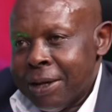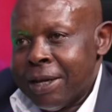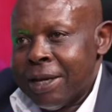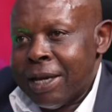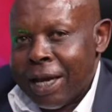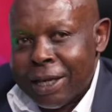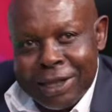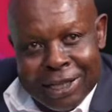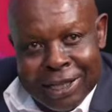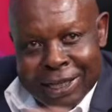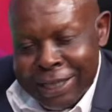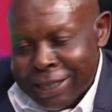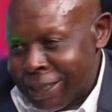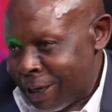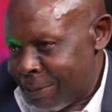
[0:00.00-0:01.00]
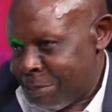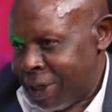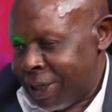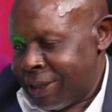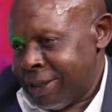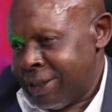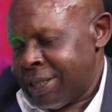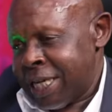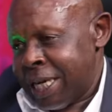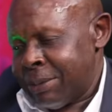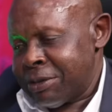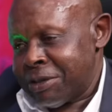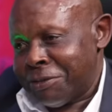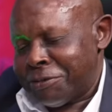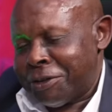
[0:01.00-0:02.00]
nothing has happened in
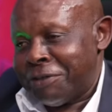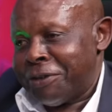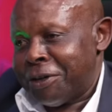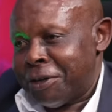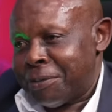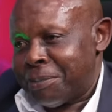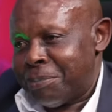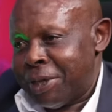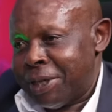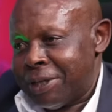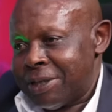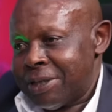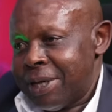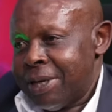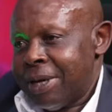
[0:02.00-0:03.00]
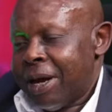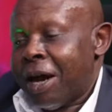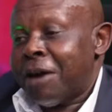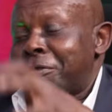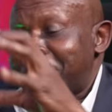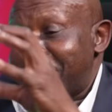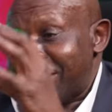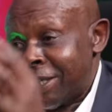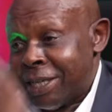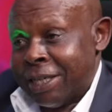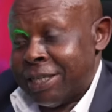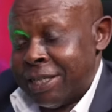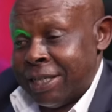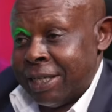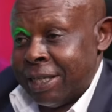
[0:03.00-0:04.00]
terms of development after 30
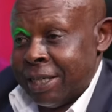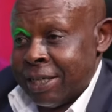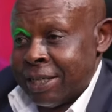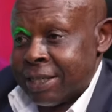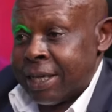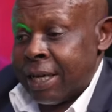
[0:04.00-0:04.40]
years.